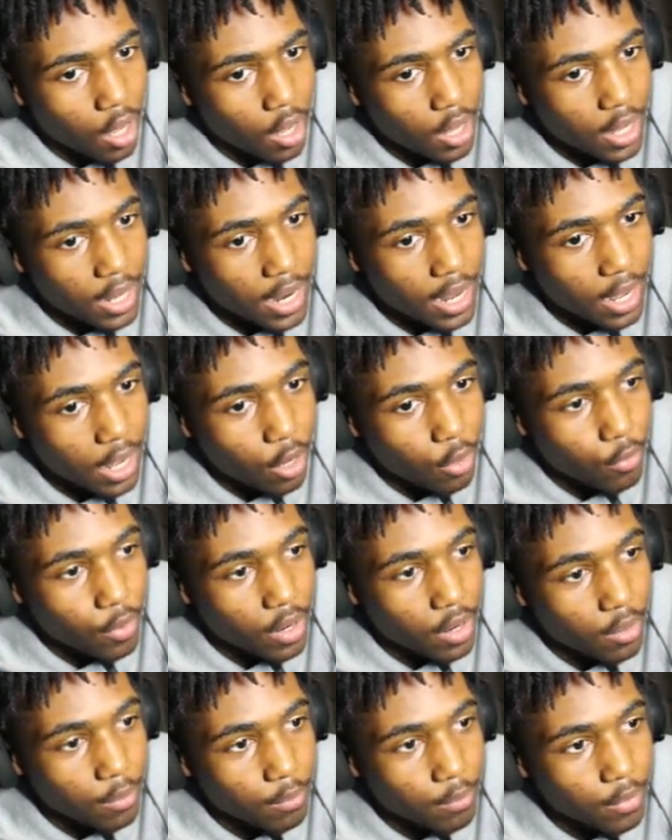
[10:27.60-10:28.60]
Can I outrun
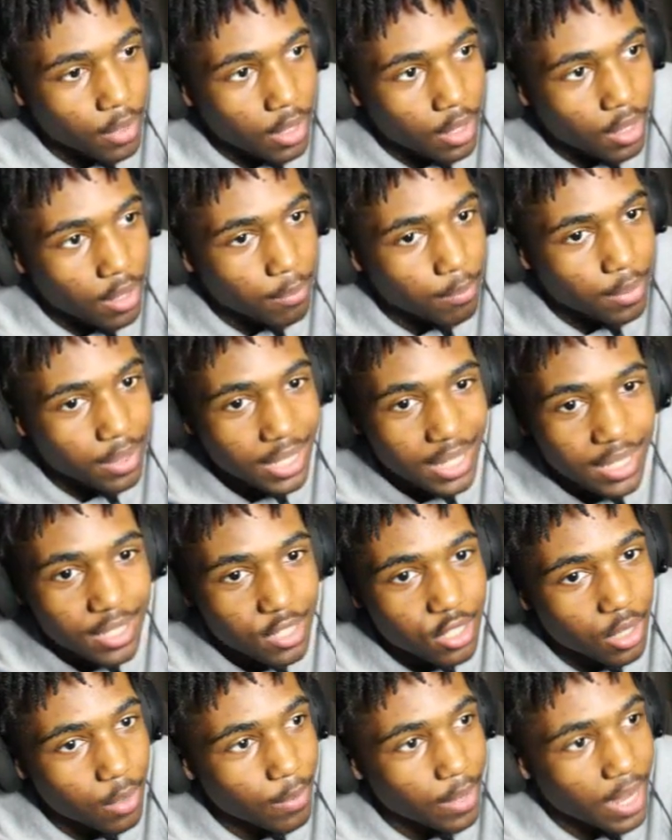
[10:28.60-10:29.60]
him? Please
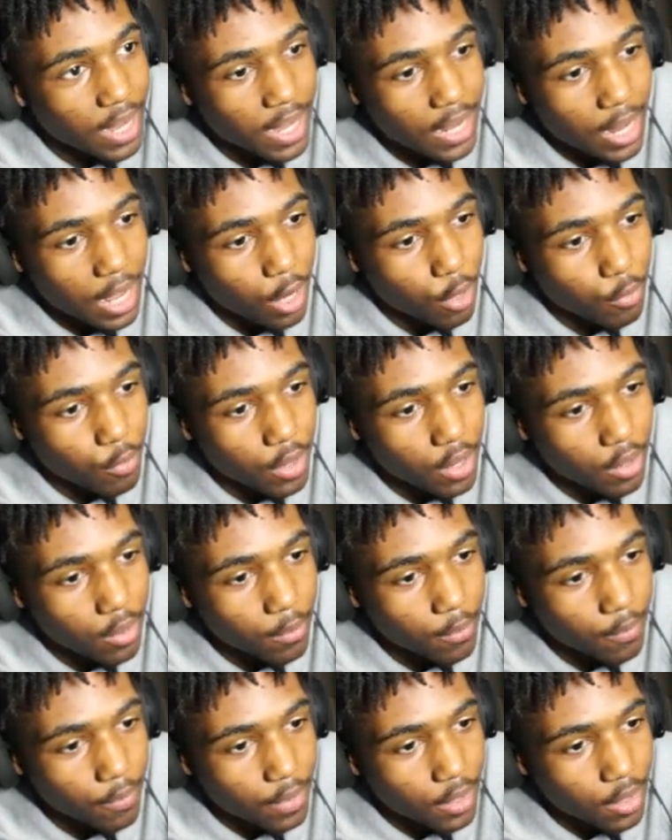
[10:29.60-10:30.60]
tell me I can outrun him.